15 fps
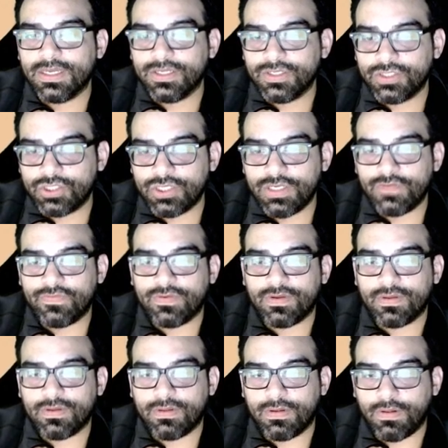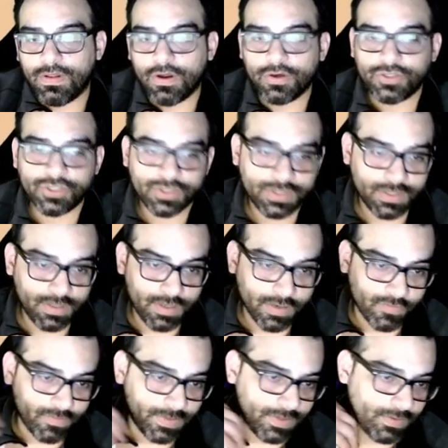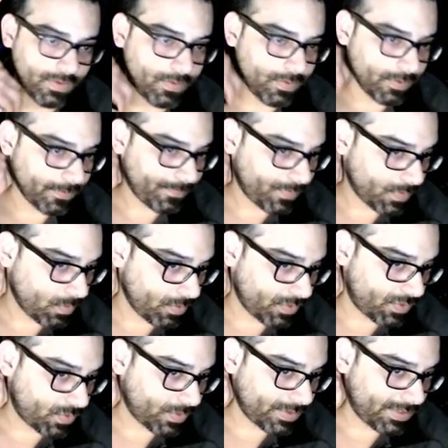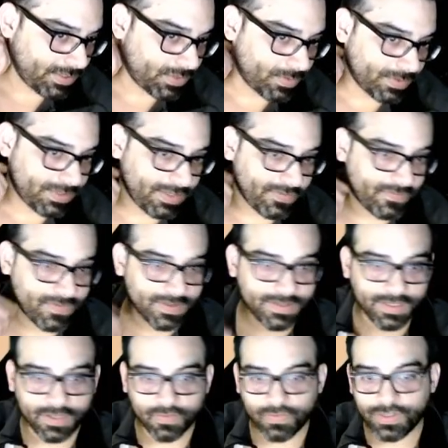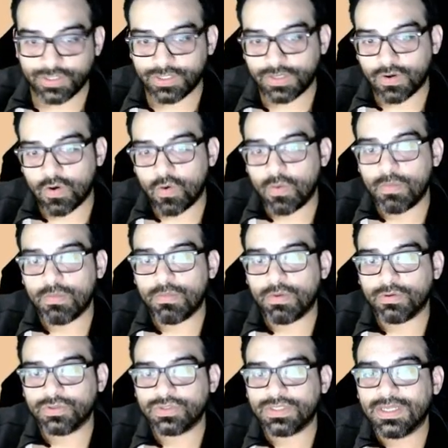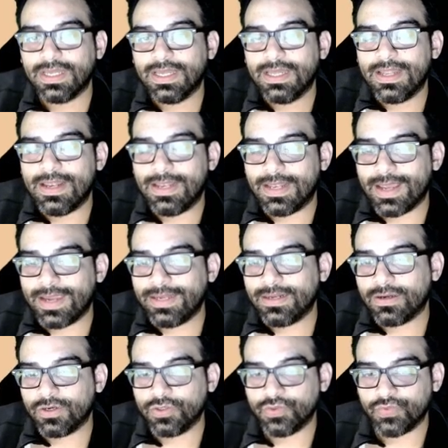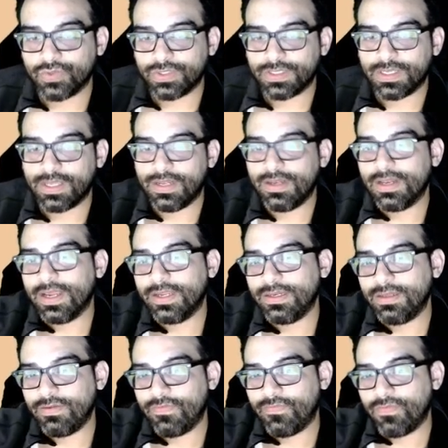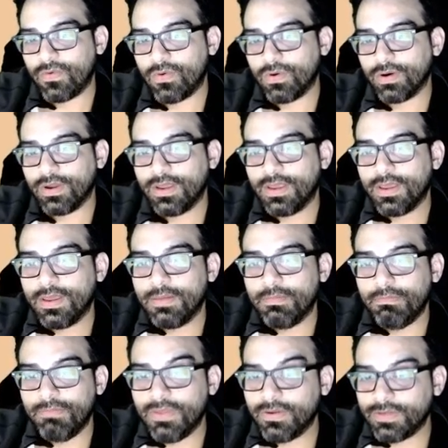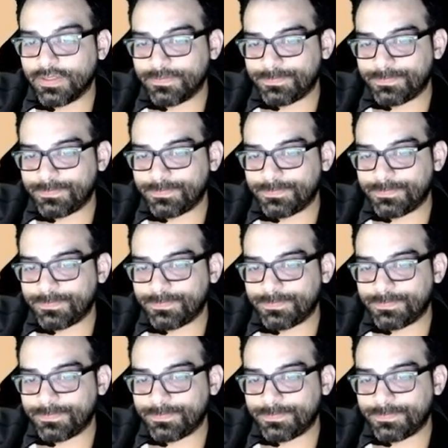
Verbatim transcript: chief largest government donor, with 2020 funding reaching almost $994 million